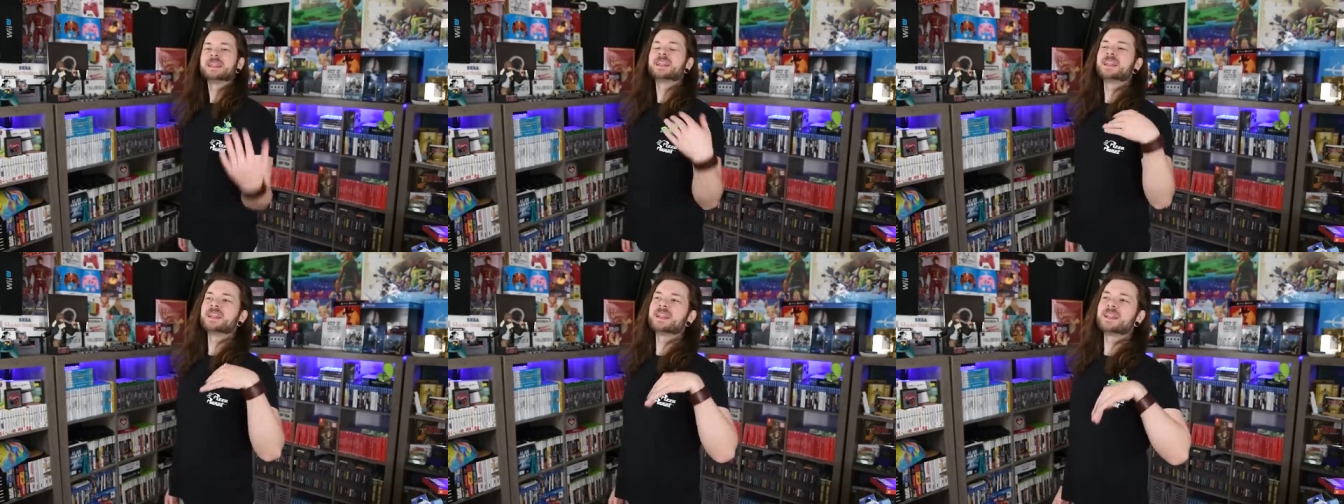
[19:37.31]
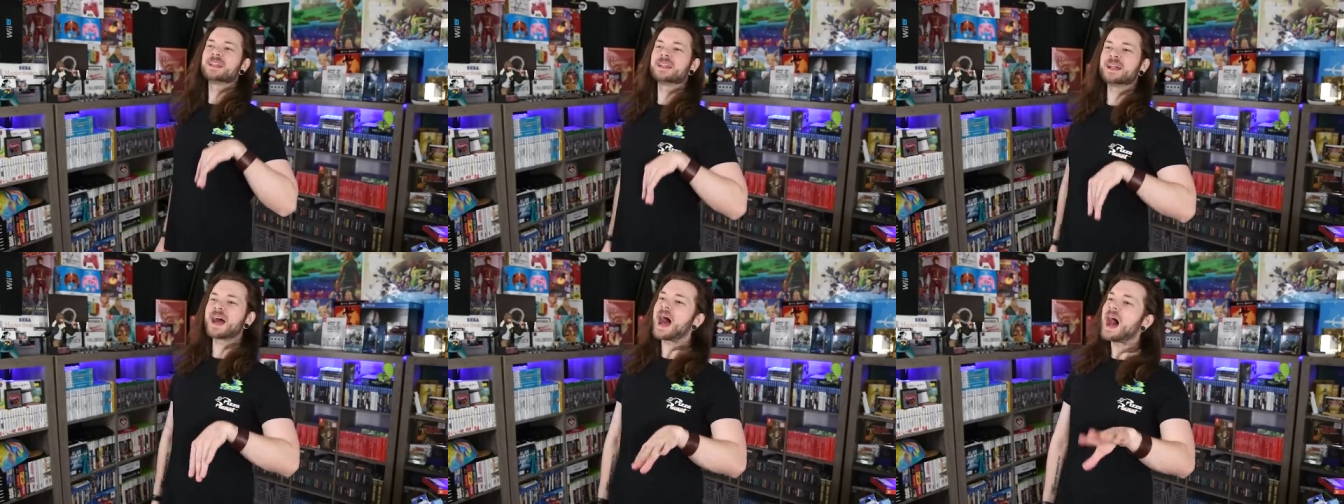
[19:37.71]

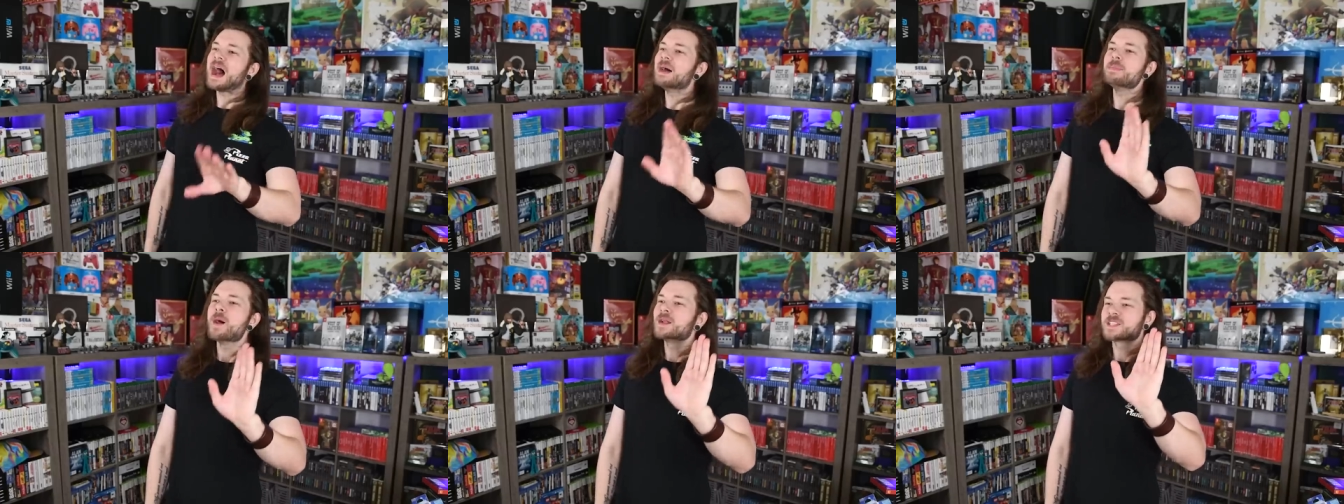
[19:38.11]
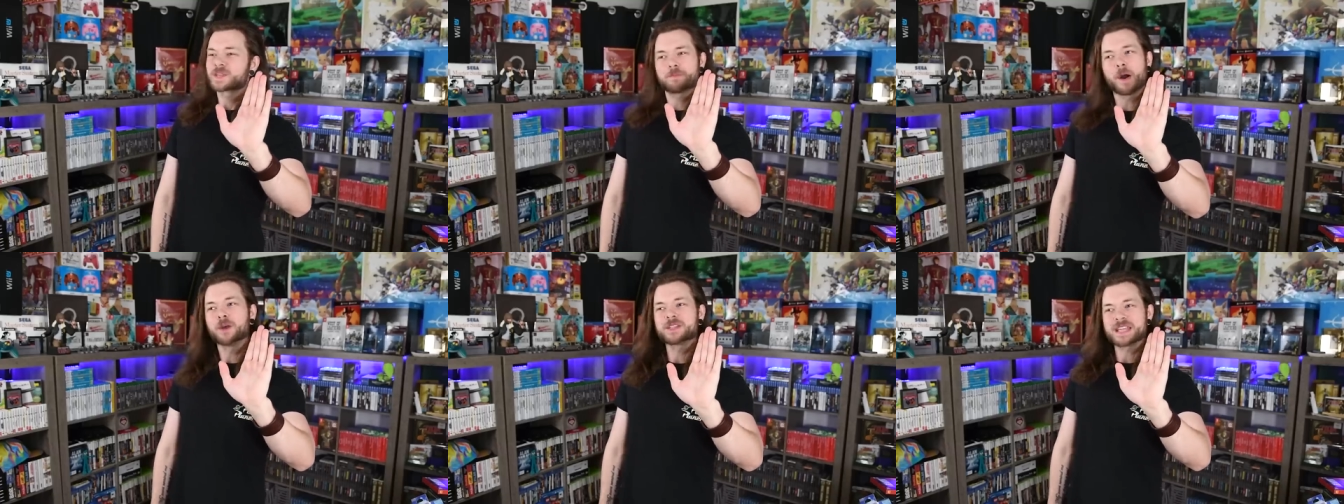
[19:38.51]
uh, I'm not
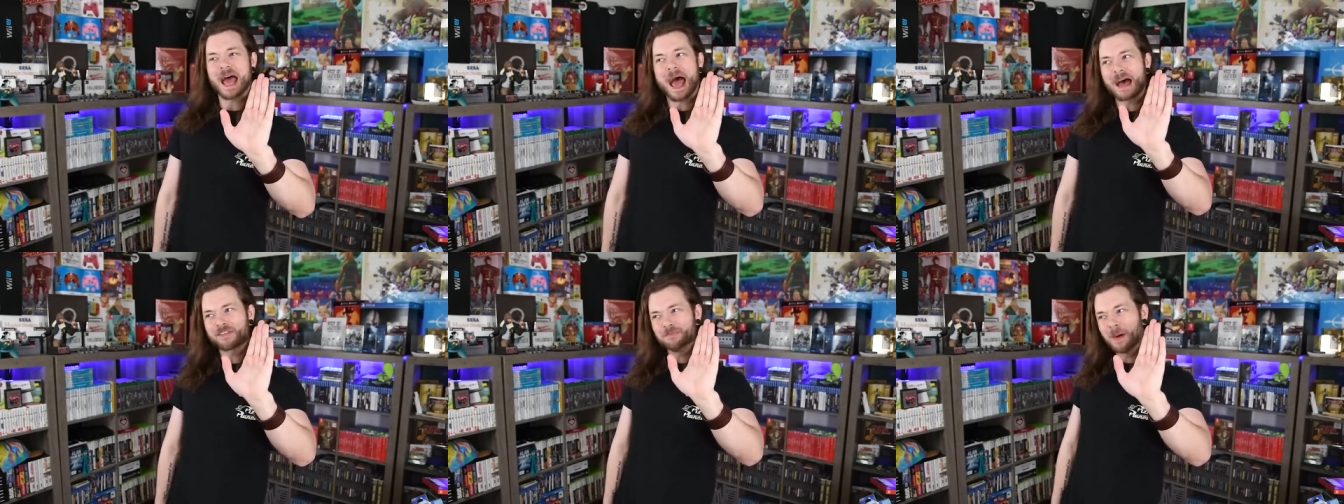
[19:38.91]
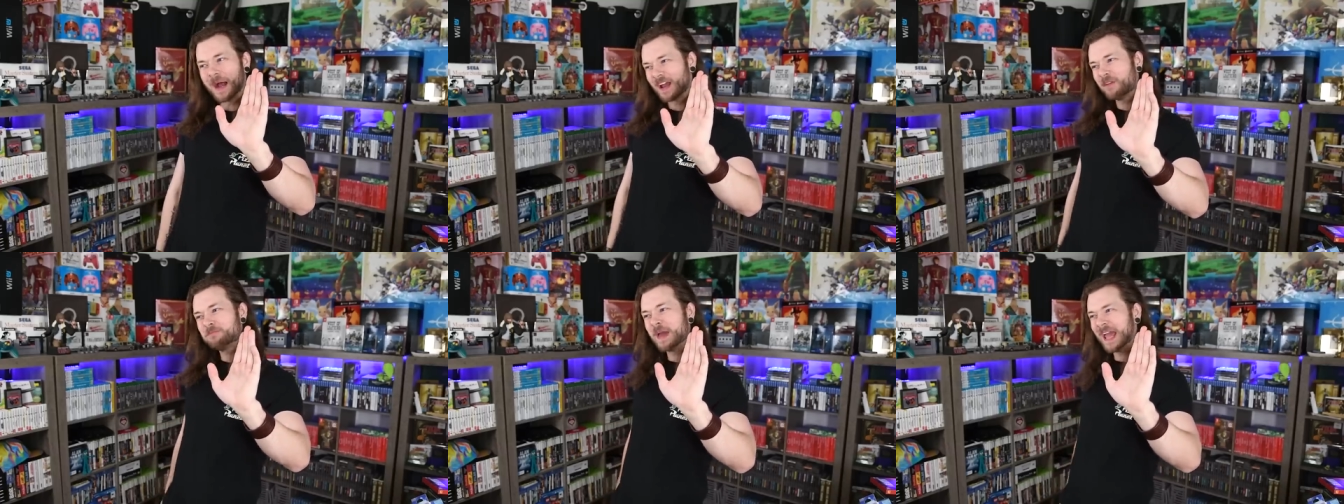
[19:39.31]
supposed to have my
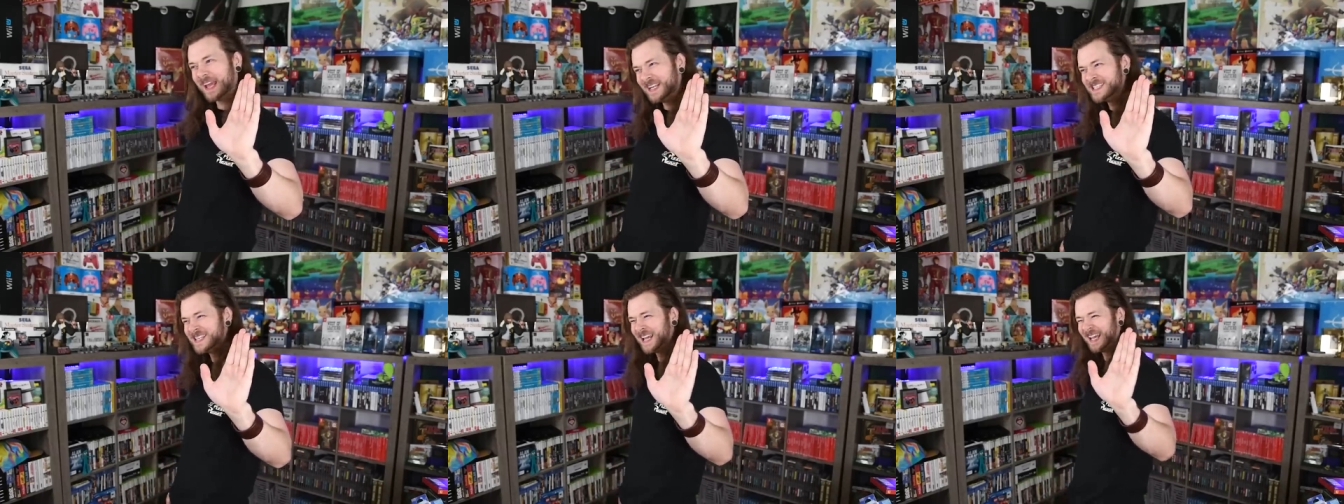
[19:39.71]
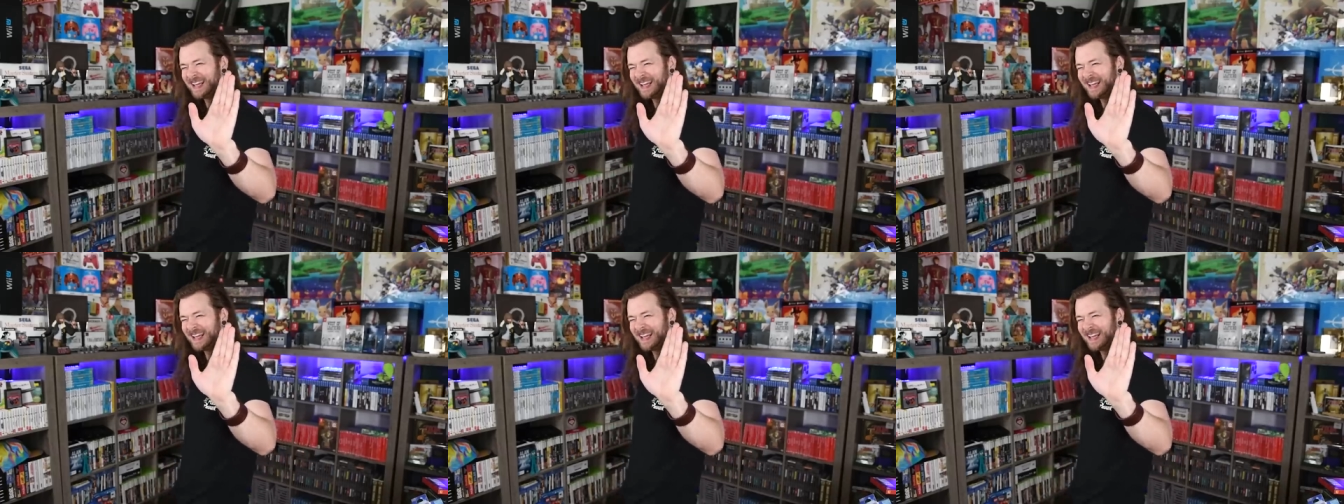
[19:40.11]
opinion.